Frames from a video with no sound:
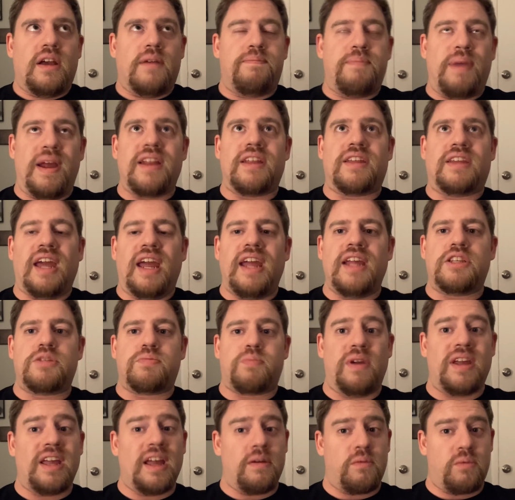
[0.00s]
Ben Gates,
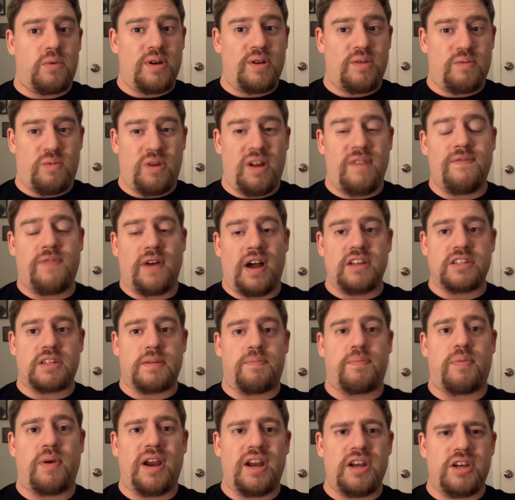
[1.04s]
we, we, we follows a
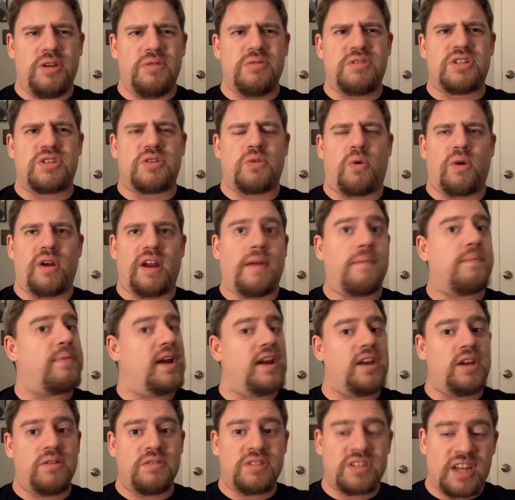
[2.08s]
brand new story, a
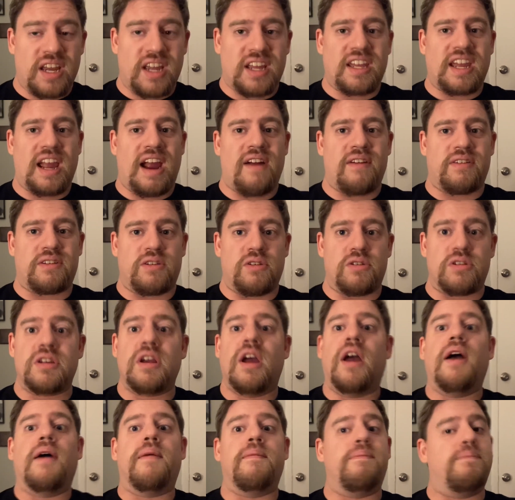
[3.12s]
brand new set of characters,
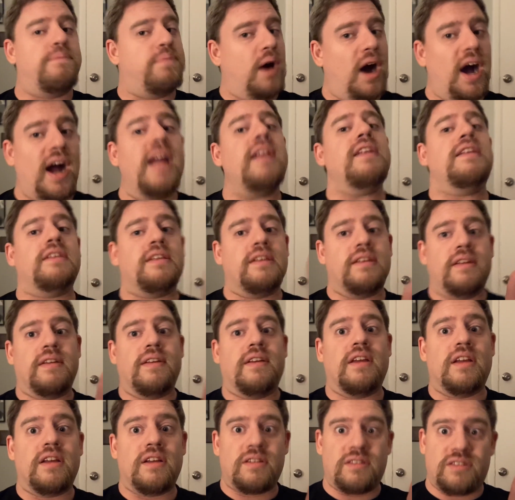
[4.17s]
but
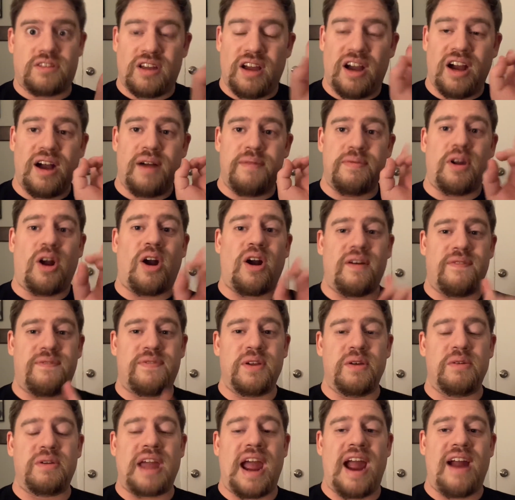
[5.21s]
um, there are a
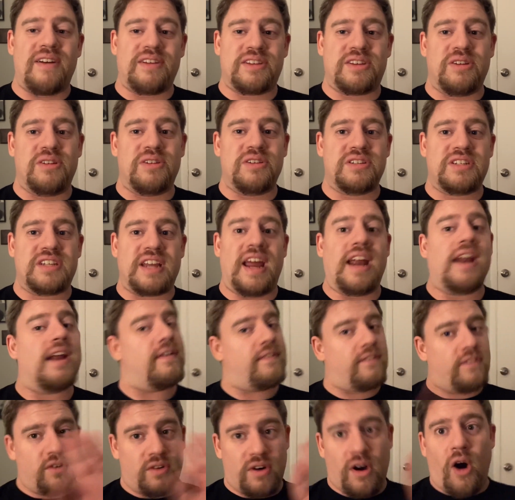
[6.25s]
few characters
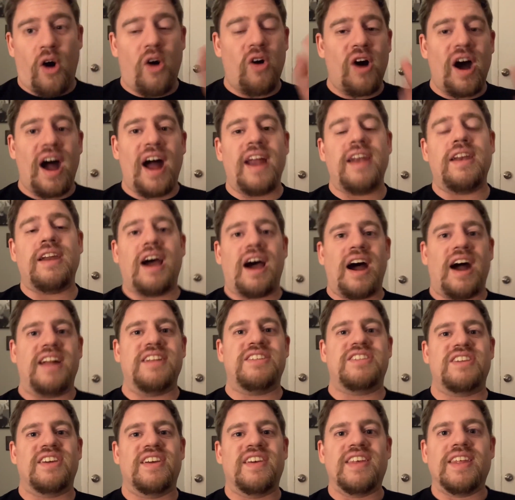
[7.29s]
and a whole lot of
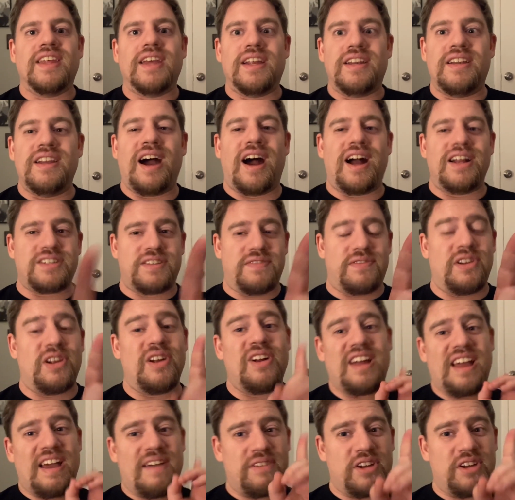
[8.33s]
nods, nods if you
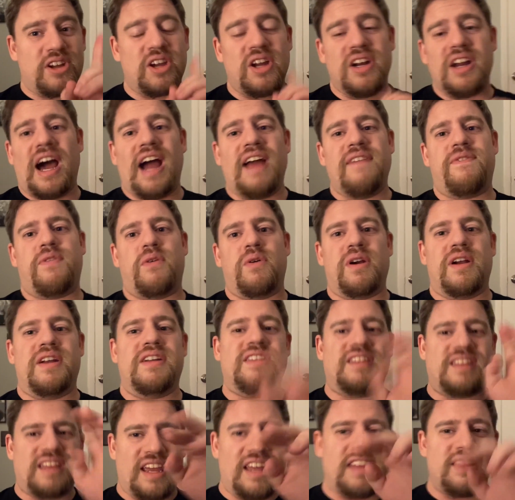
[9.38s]
have a good eye for it
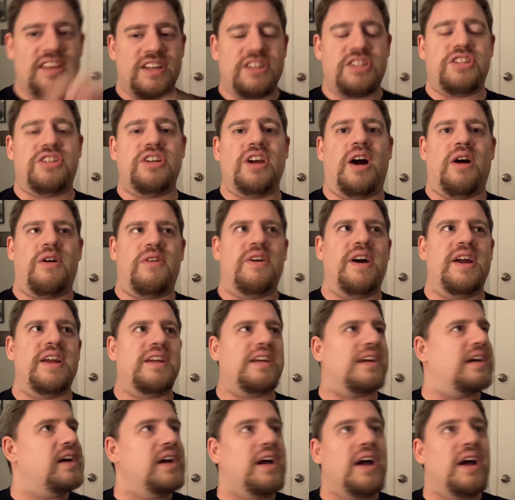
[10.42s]
in this show. Like